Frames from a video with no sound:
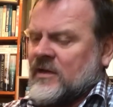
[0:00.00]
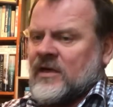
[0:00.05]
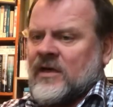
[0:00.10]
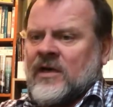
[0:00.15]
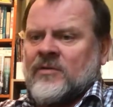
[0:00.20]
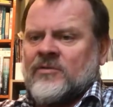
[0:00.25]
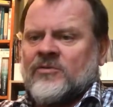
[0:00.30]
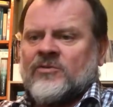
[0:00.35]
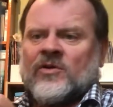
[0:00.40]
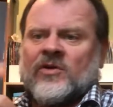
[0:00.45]

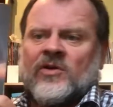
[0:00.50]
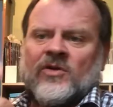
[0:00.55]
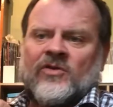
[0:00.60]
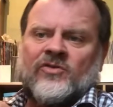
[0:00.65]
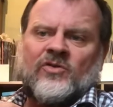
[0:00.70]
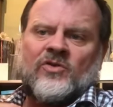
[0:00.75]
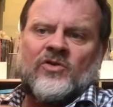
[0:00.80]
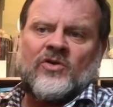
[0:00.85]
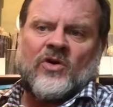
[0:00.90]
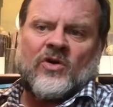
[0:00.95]
It's one of those
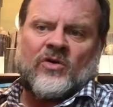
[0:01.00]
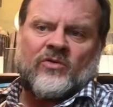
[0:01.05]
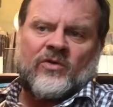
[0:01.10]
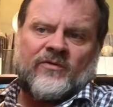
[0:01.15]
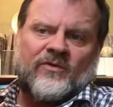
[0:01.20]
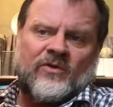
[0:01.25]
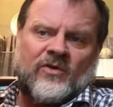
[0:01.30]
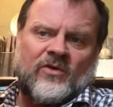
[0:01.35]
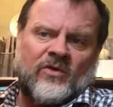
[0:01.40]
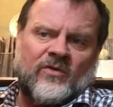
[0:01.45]
New York
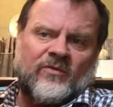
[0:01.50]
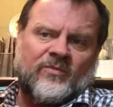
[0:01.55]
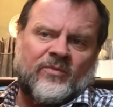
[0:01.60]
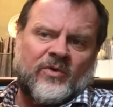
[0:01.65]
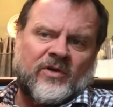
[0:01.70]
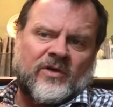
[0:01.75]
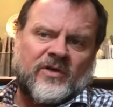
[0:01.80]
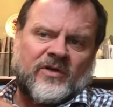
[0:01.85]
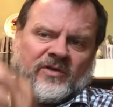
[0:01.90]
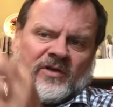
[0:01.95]
Review of
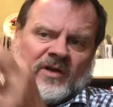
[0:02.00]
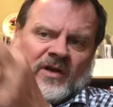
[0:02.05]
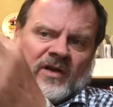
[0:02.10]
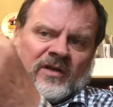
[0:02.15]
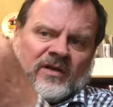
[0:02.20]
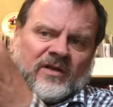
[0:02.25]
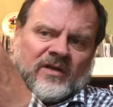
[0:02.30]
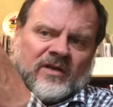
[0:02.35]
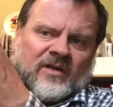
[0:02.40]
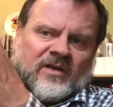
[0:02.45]
Books. It's got a
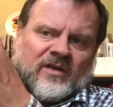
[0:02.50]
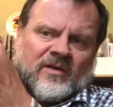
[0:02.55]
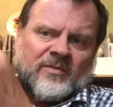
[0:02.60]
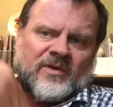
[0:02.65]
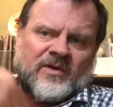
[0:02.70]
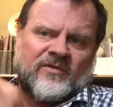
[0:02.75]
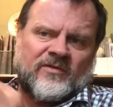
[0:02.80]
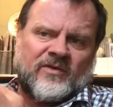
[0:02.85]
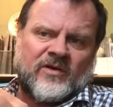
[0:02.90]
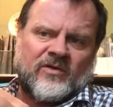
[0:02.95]
little
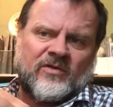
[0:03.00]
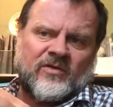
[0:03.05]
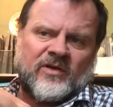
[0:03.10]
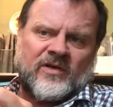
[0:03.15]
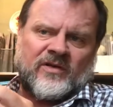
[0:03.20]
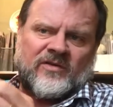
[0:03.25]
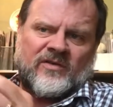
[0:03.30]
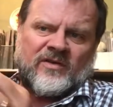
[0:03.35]
bit of a crease,